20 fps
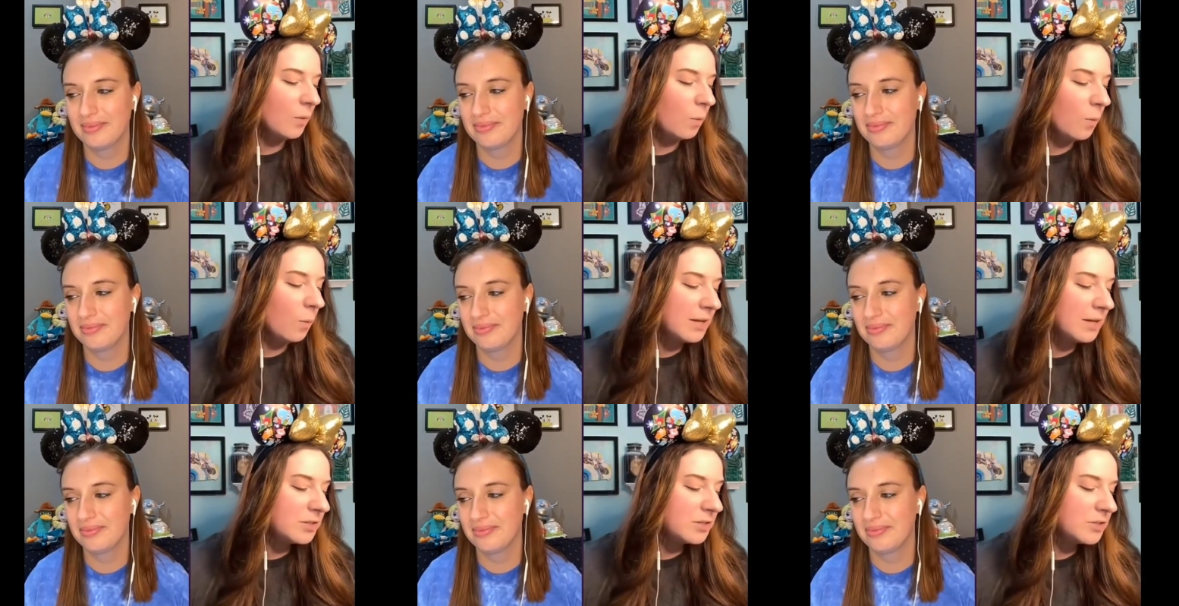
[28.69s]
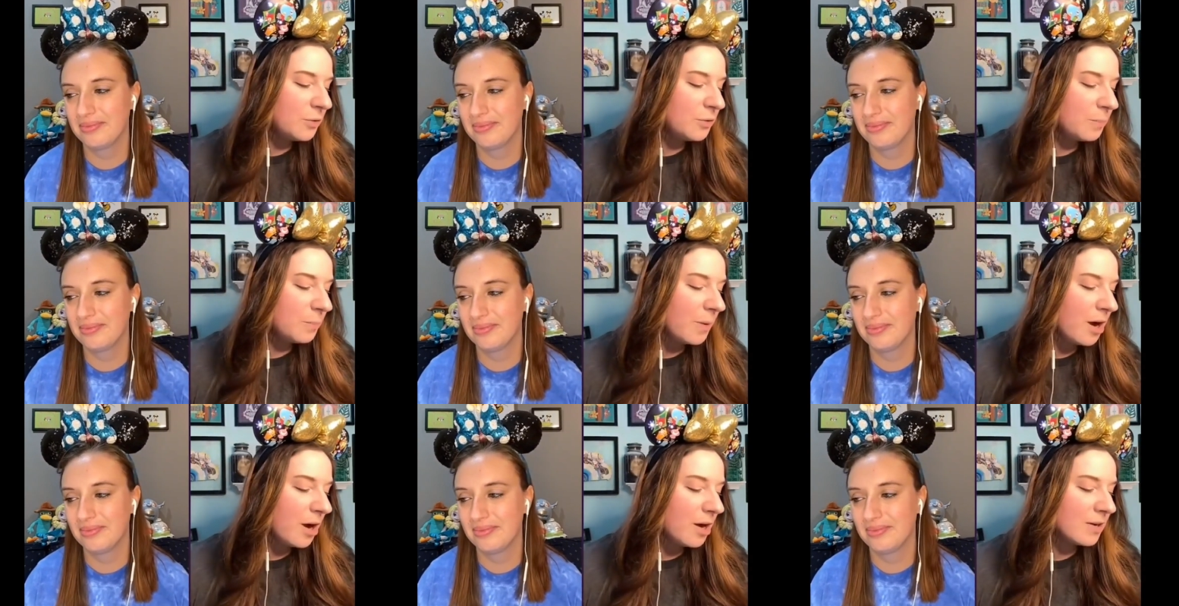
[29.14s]
Speaker 1: What
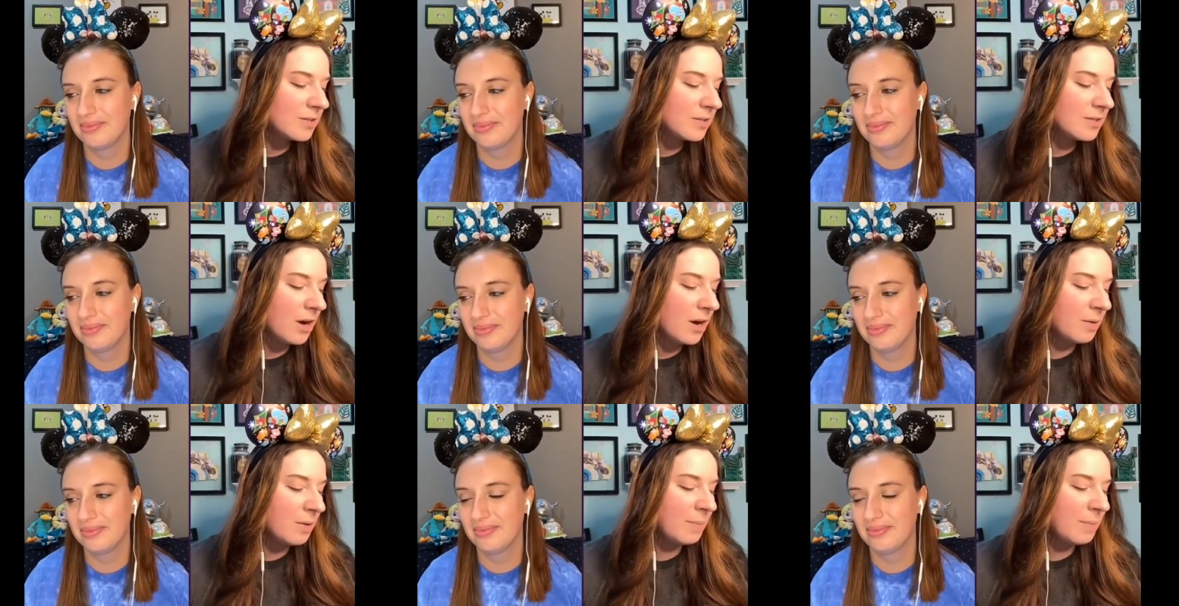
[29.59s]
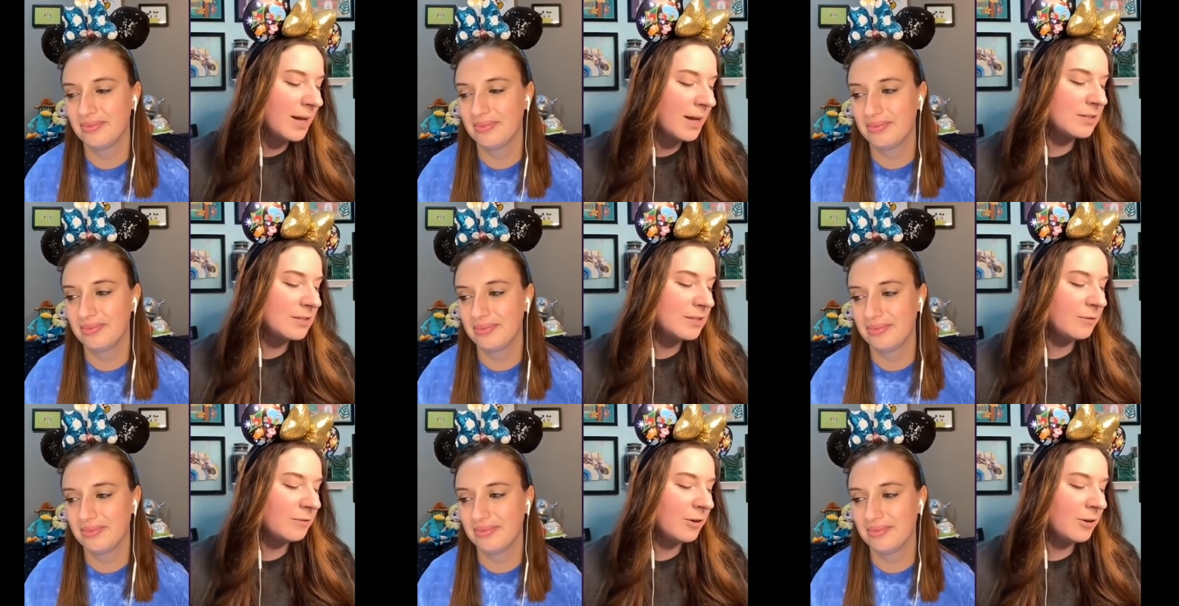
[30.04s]
two parks are
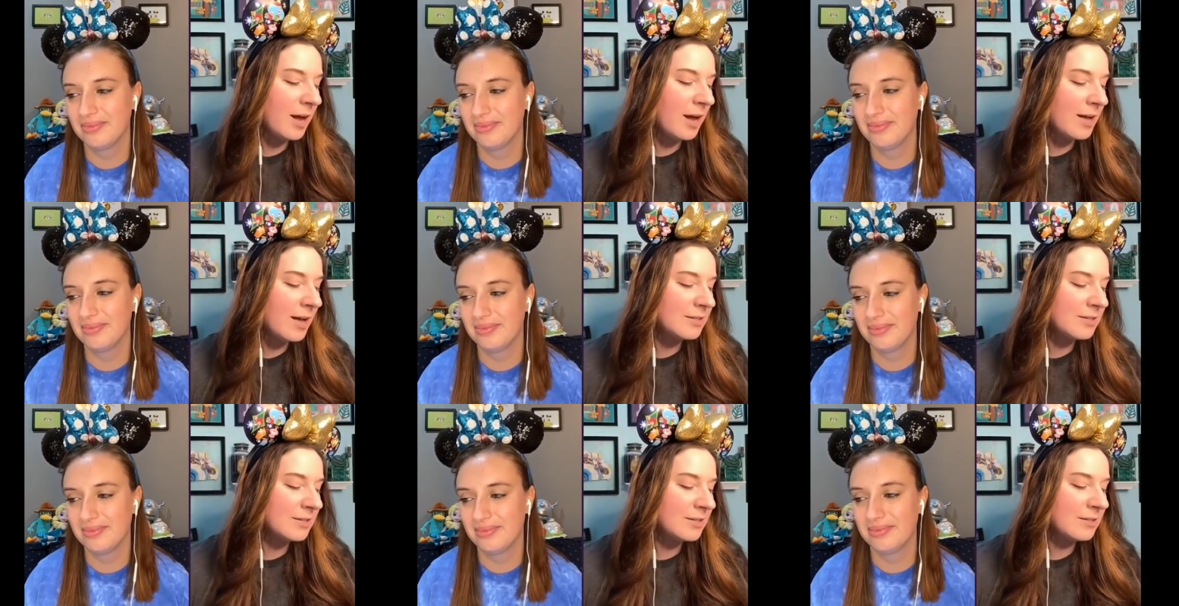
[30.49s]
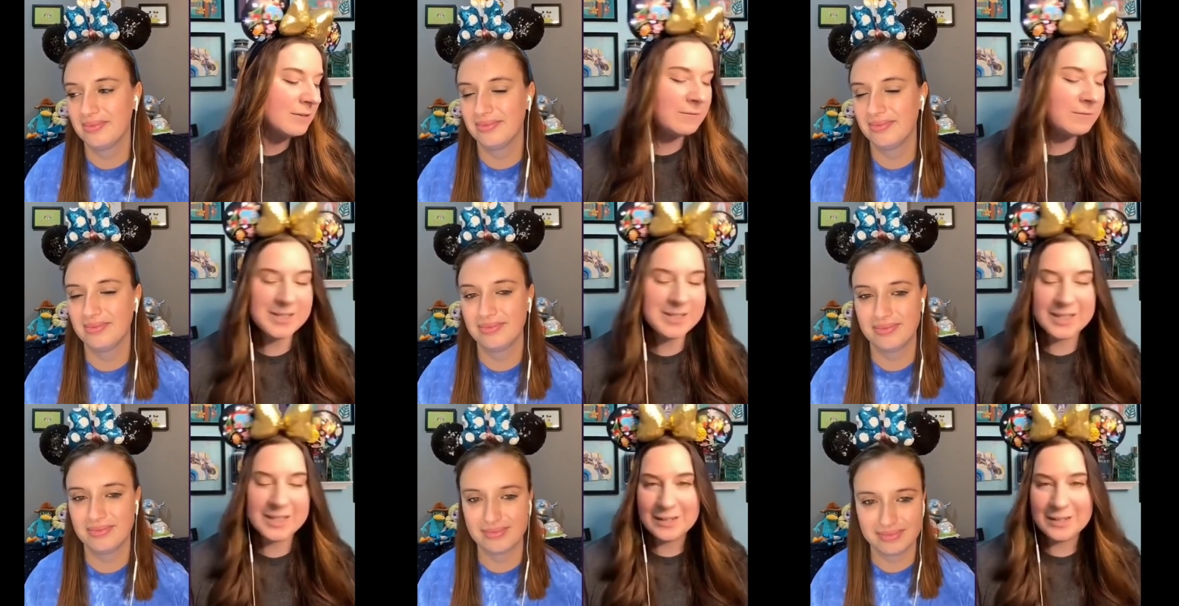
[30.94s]
best for us to
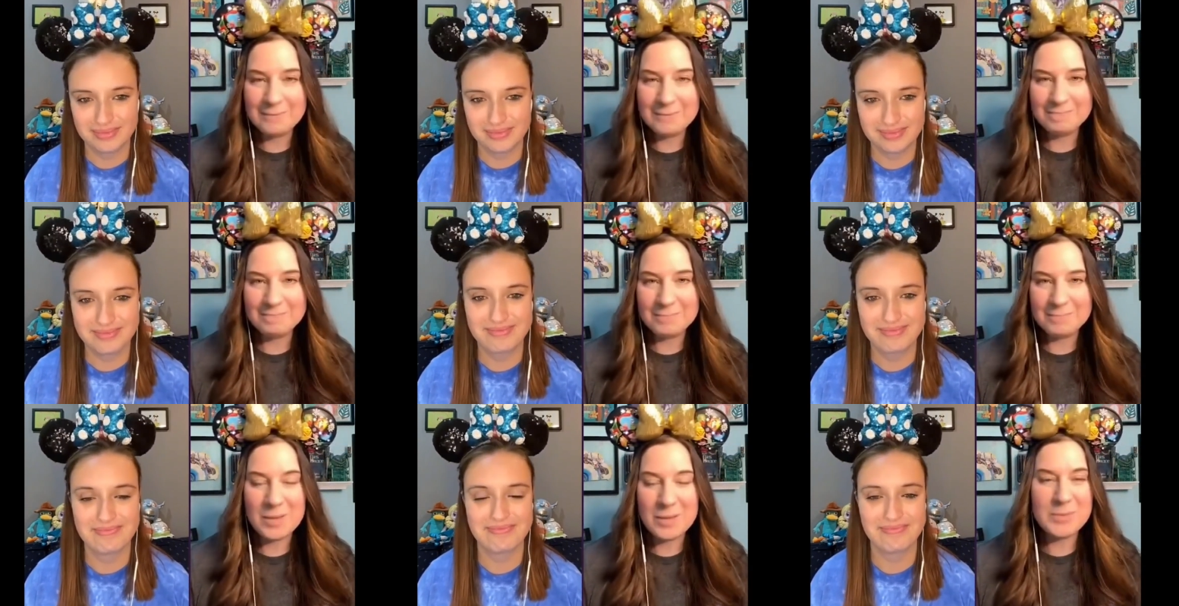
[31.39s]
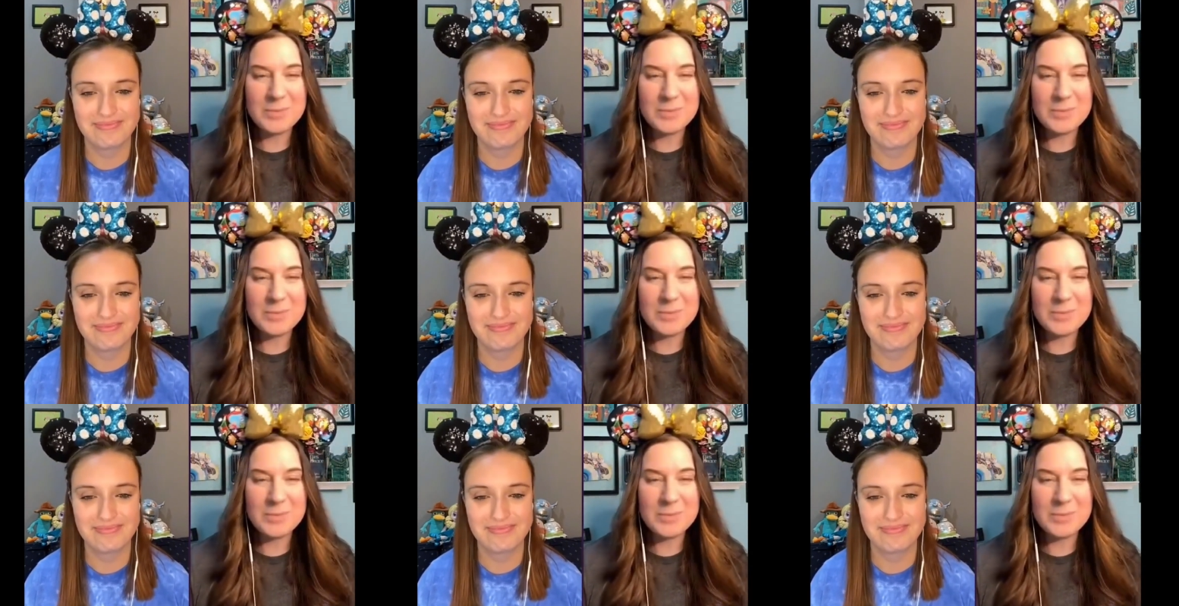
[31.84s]
visit? I'm